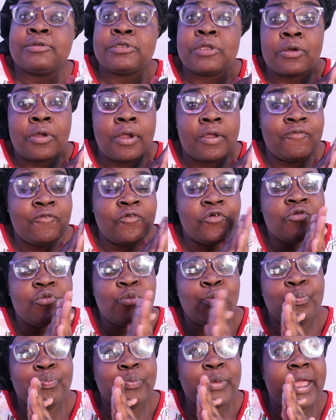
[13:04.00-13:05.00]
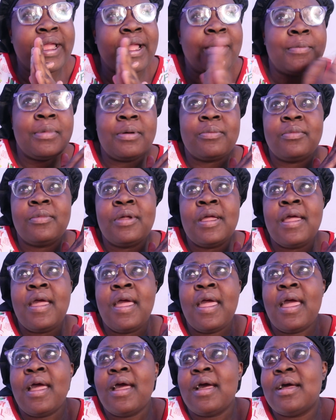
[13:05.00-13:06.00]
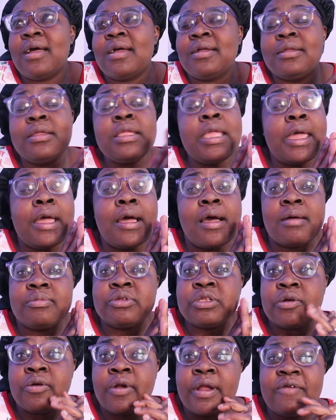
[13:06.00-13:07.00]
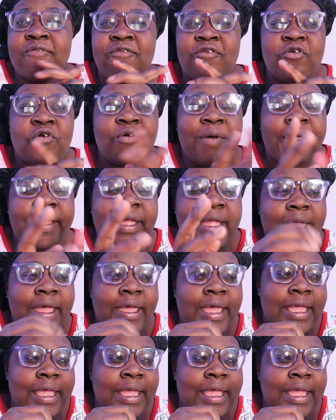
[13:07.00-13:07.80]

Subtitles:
I'm so grateful. I'm so grateful. I